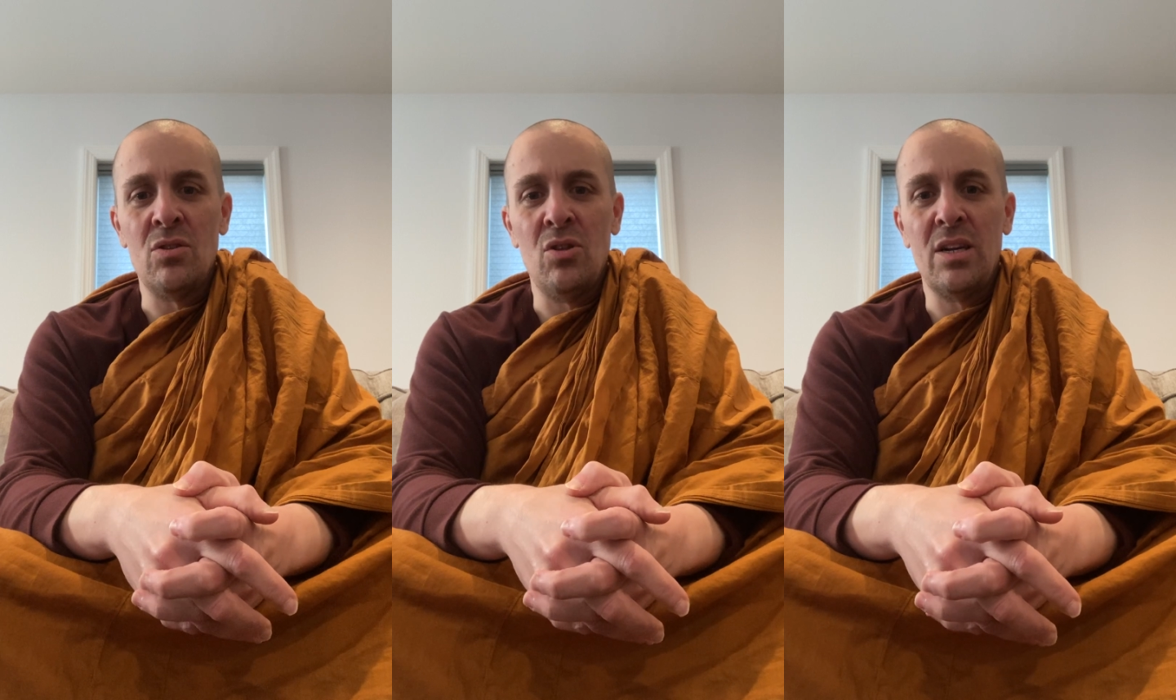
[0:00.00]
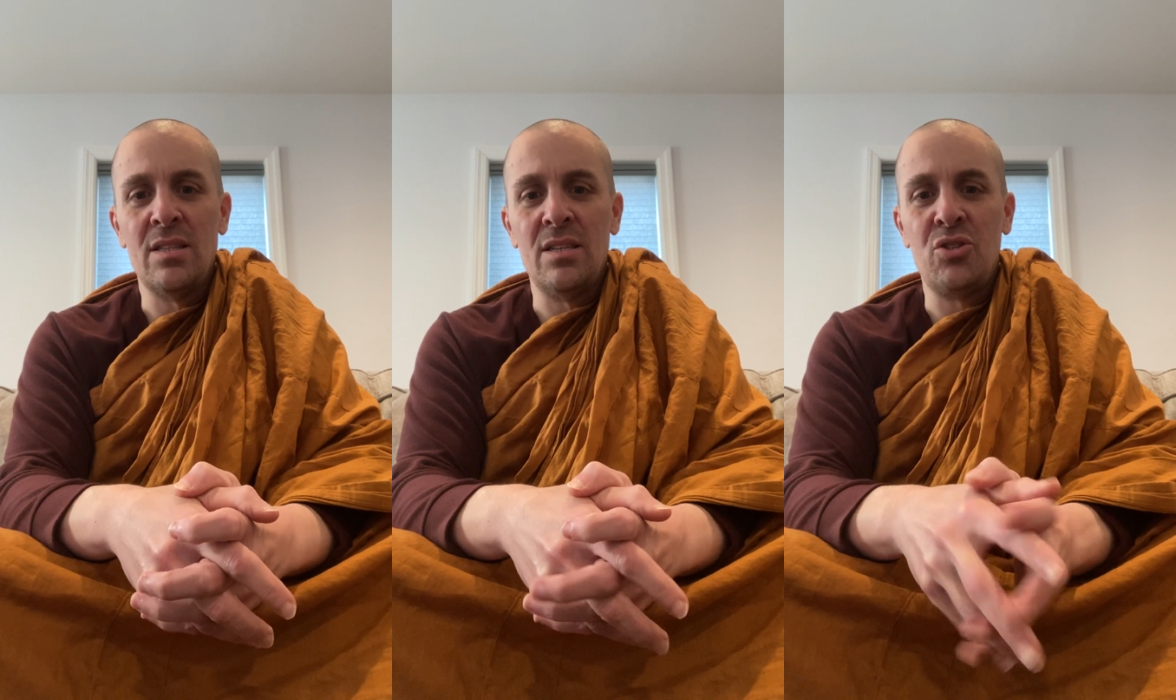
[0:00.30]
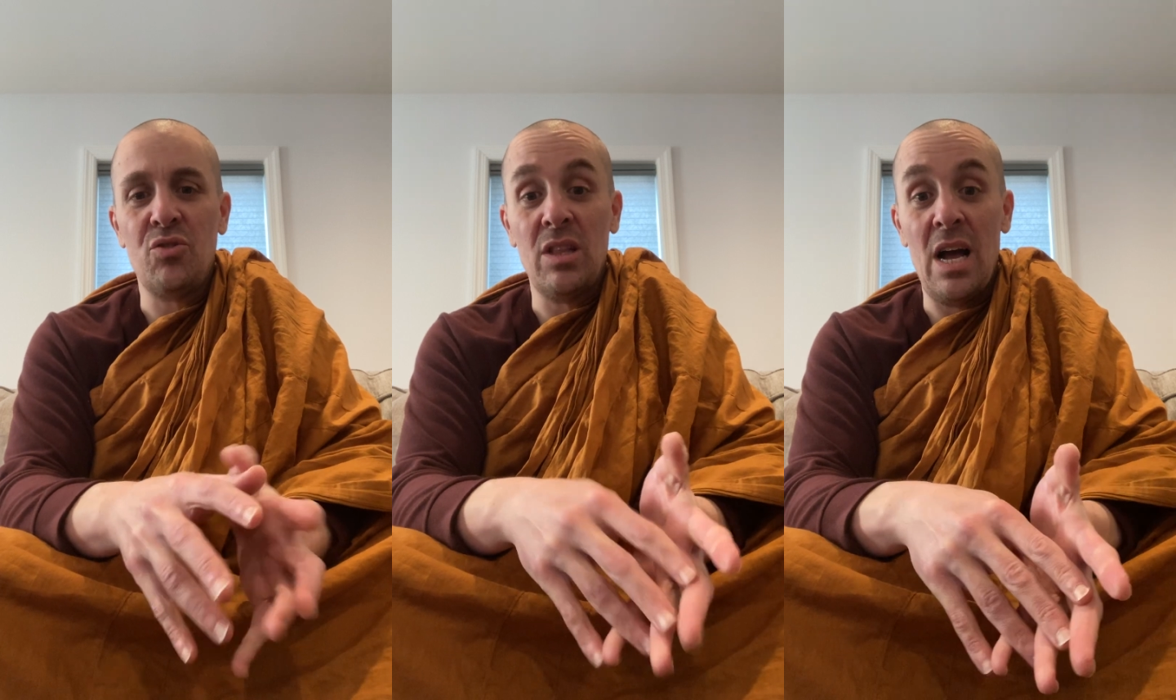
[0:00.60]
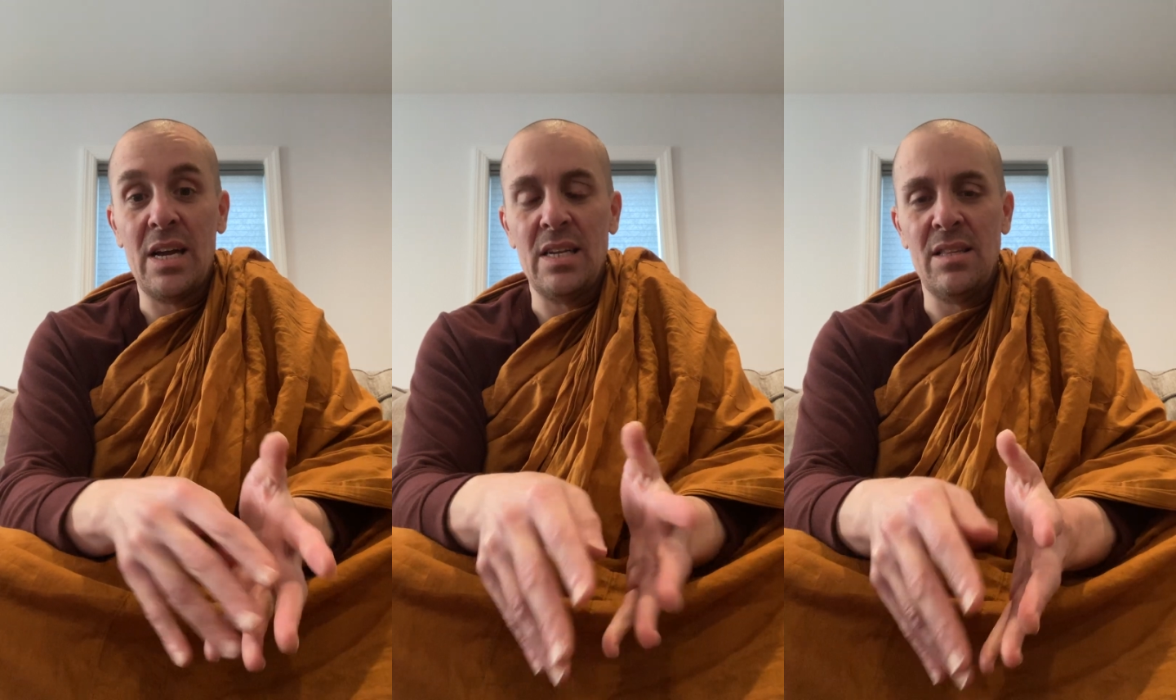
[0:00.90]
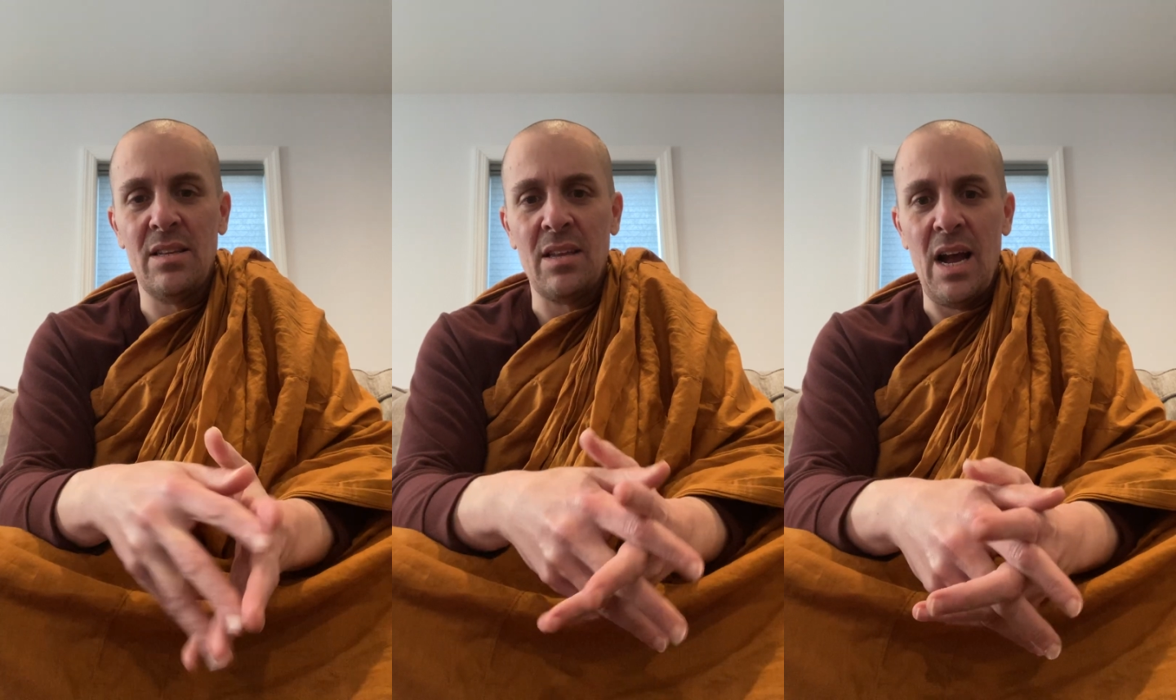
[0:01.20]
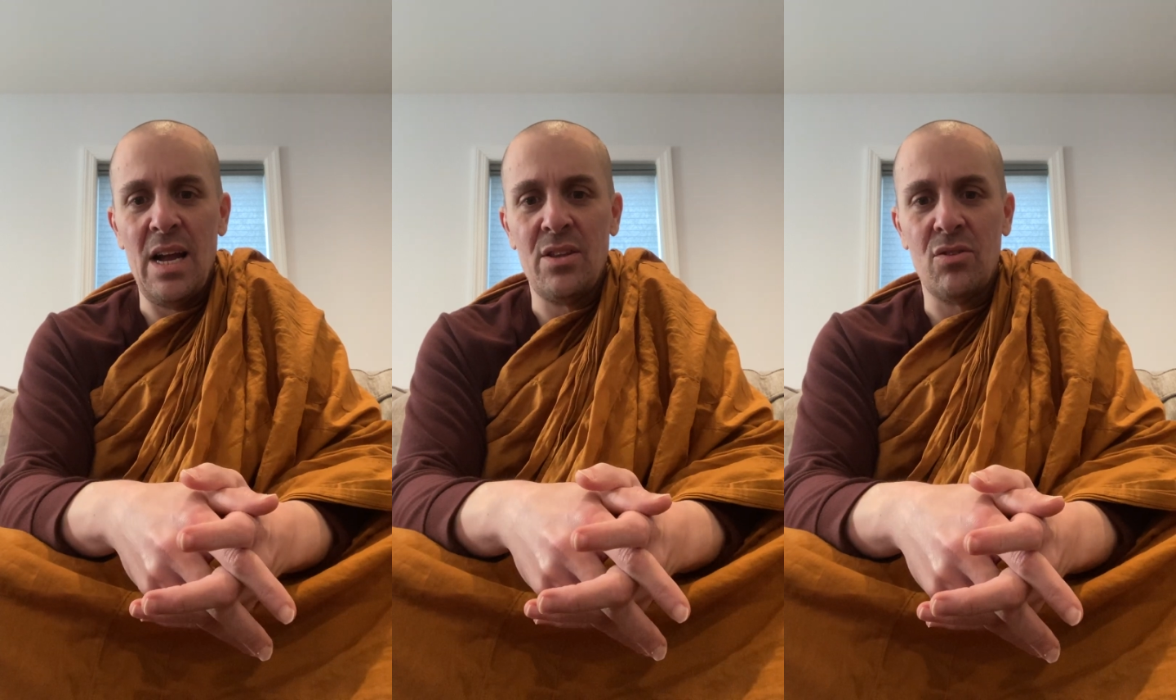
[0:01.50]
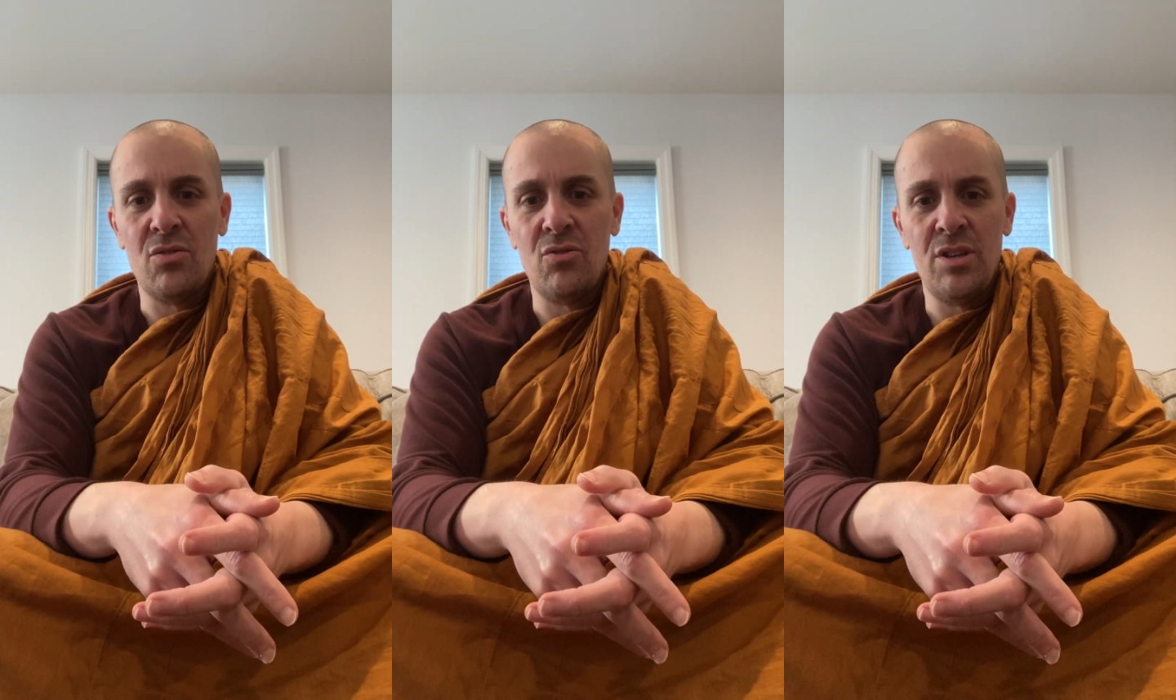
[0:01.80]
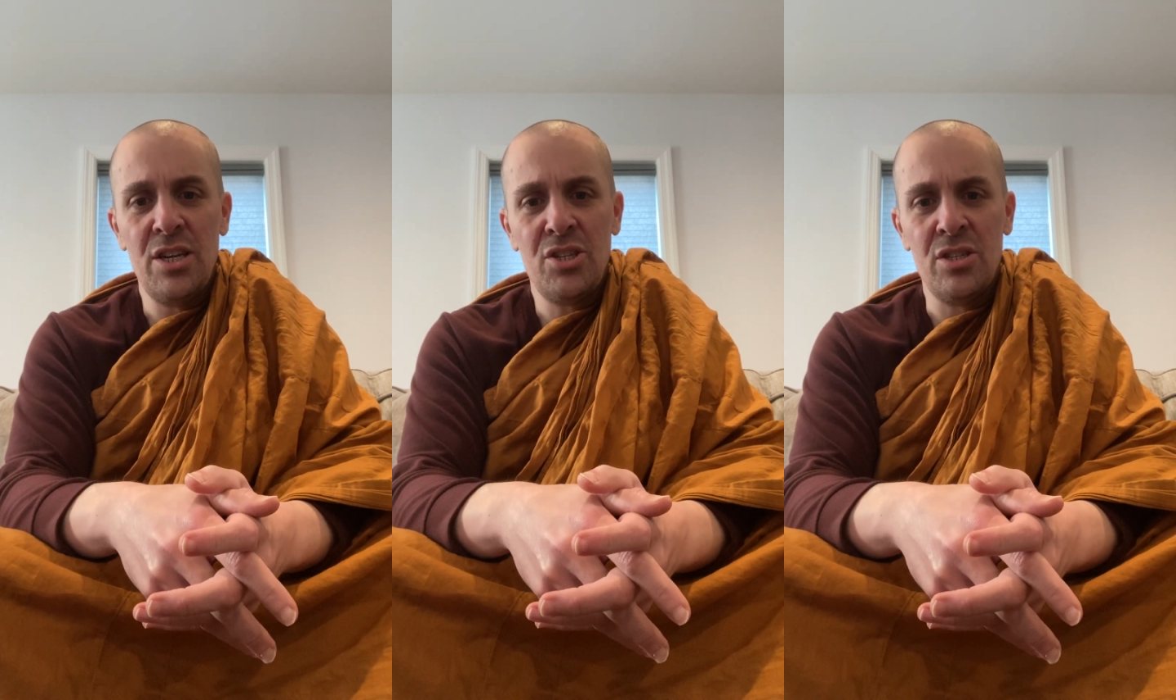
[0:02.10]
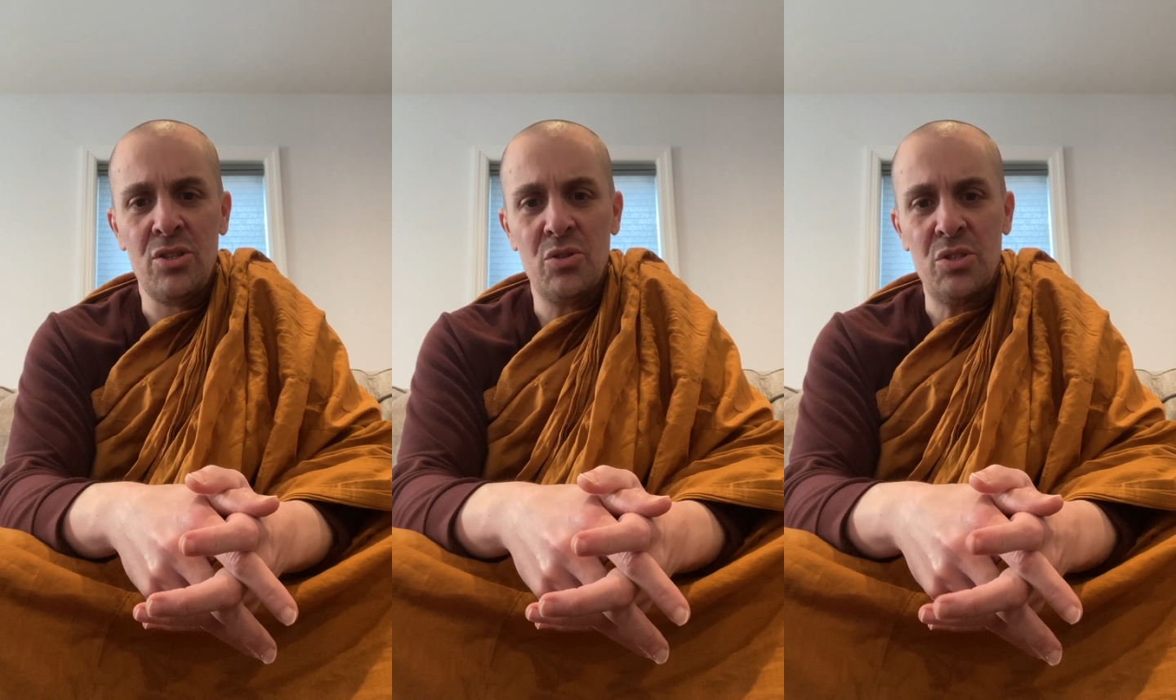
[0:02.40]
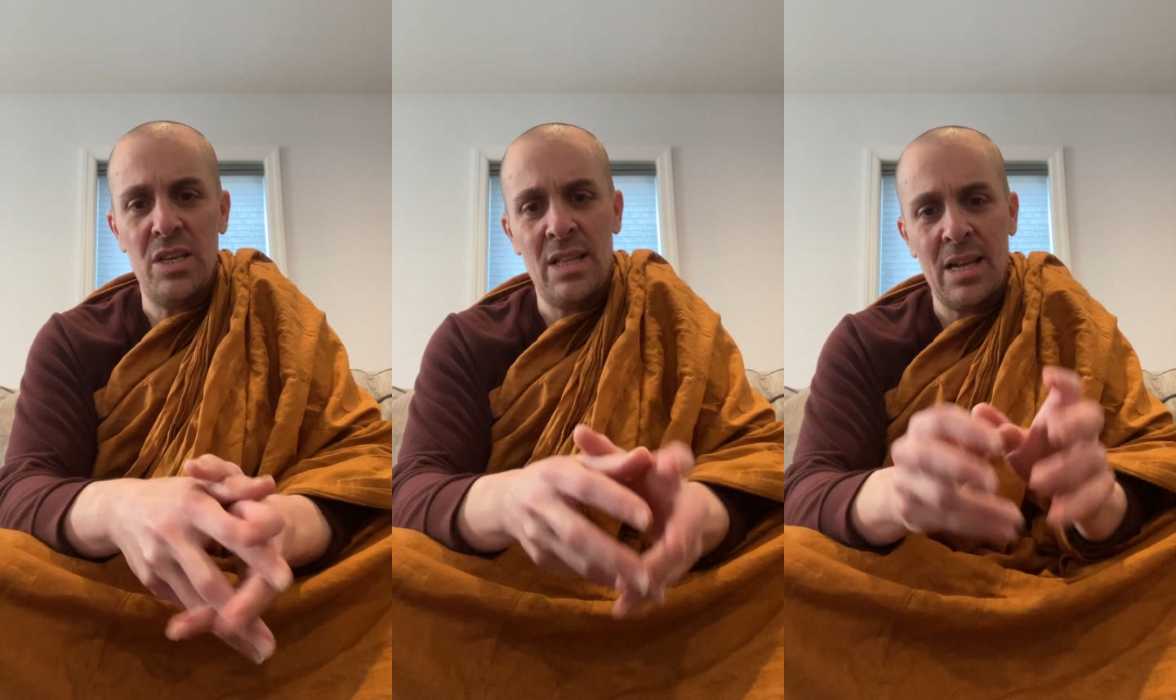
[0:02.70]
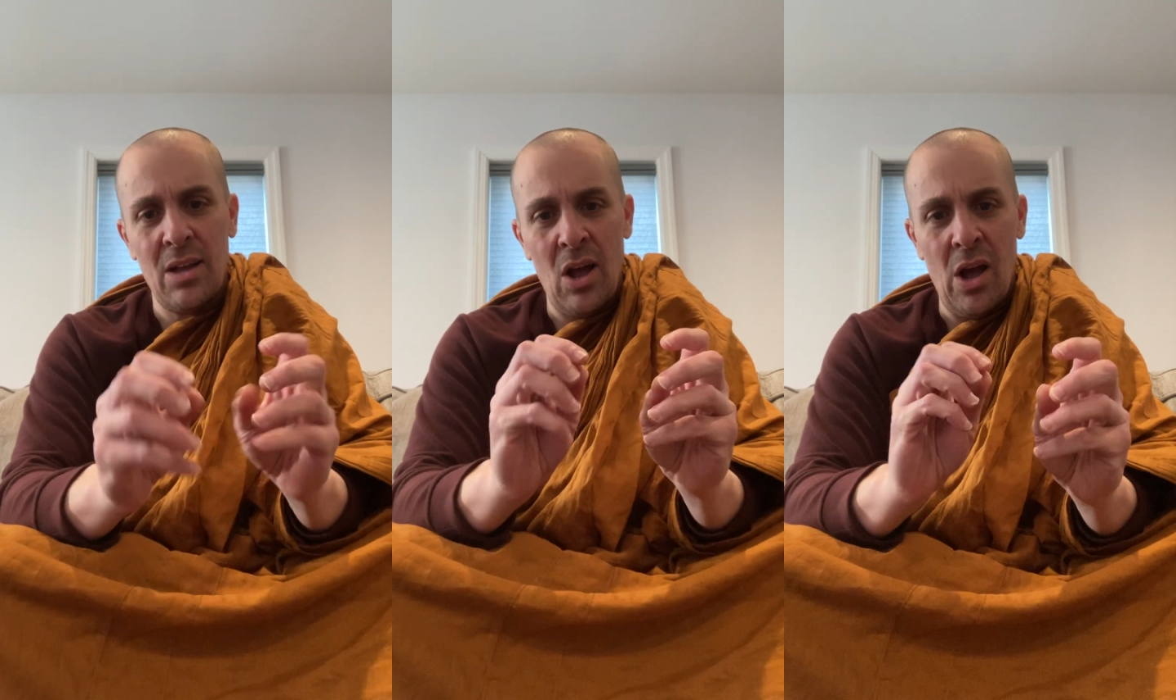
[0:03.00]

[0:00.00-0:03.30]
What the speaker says: look at the Sri Lankan and the Thai traditions, you'll see like